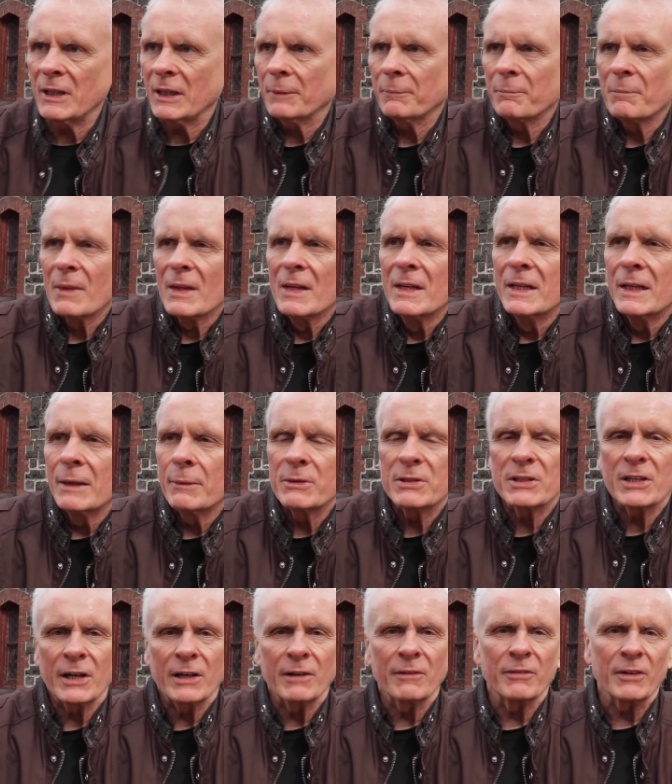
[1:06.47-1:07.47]
It was
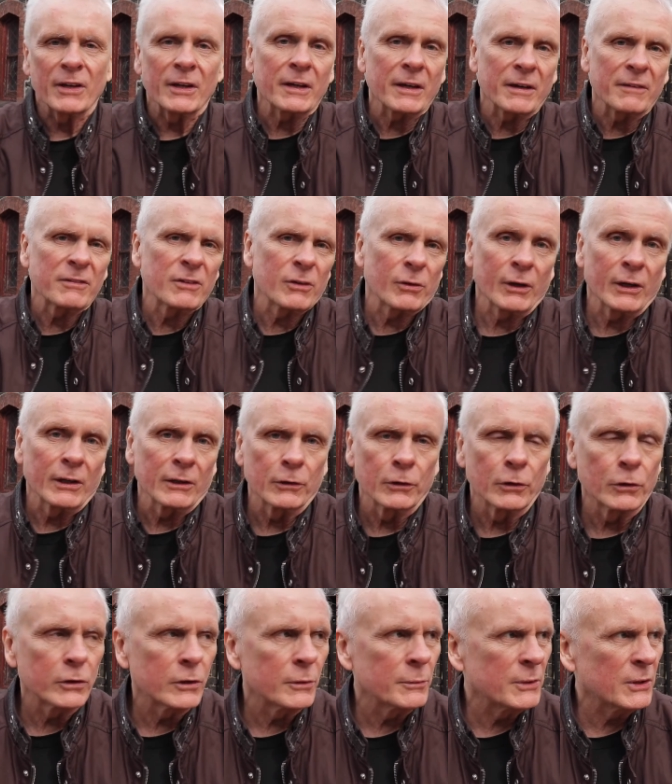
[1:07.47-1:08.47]
kind of like I've created a
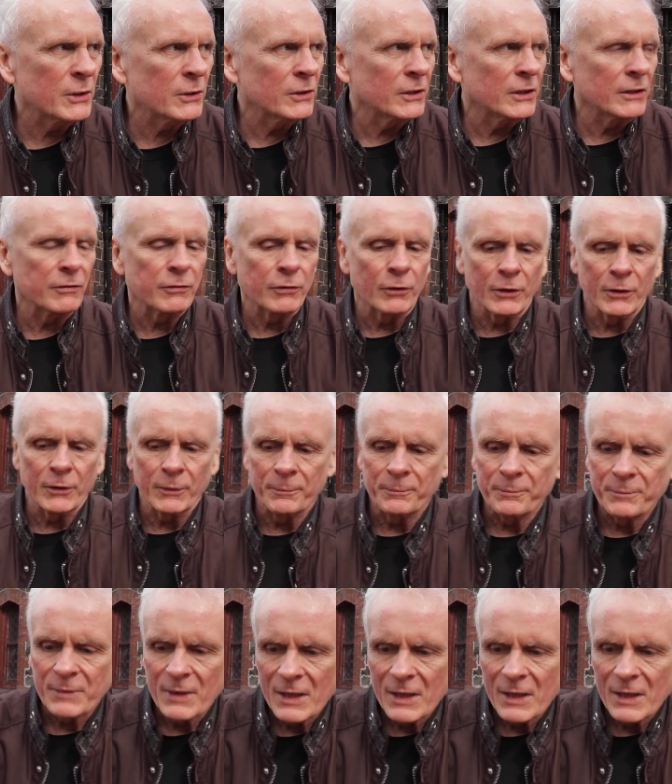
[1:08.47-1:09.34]
little community for them.